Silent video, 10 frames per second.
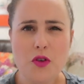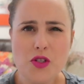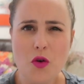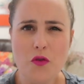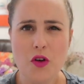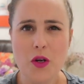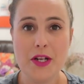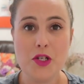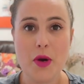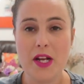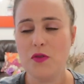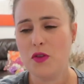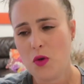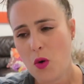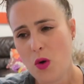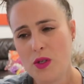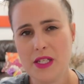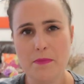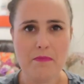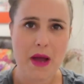sort of following train of
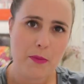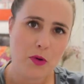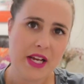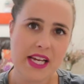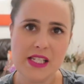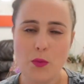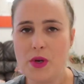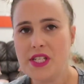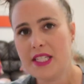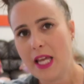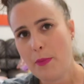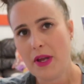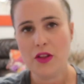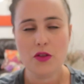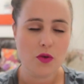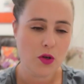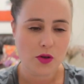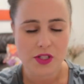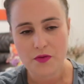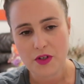thoughts and memories and we're skipping through
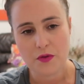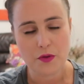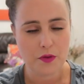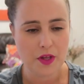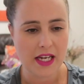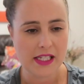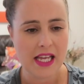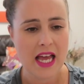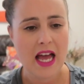lots of different things